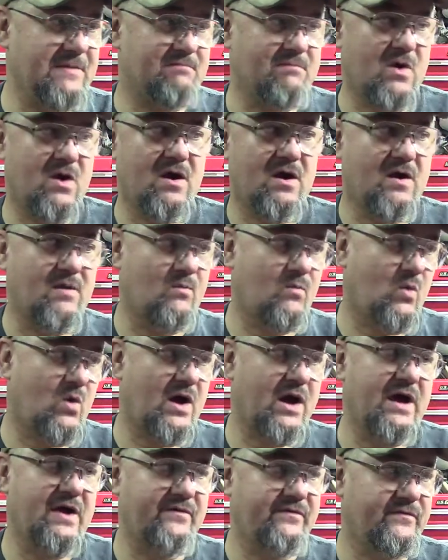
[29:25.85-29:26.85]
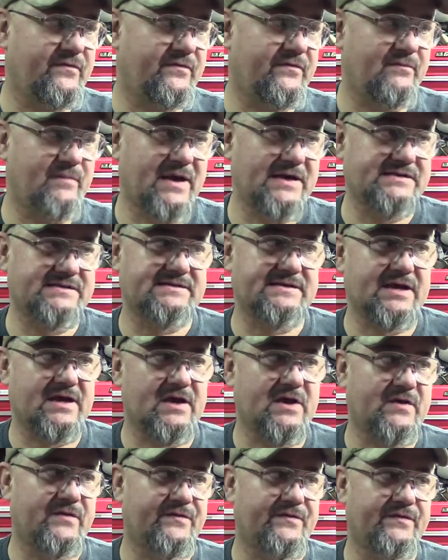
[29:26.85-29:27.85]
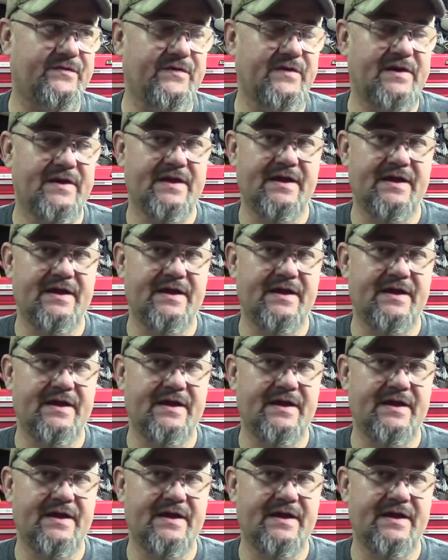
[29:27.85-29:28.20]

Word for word: mom, wife, myself,